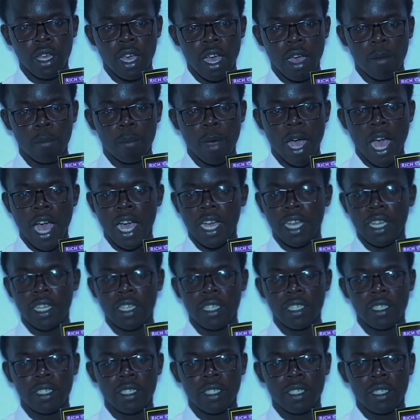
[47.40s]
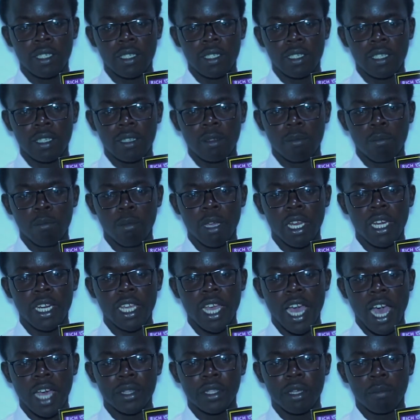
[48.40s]
among many
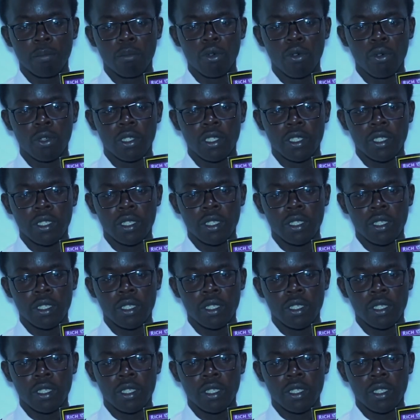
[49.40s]
other books.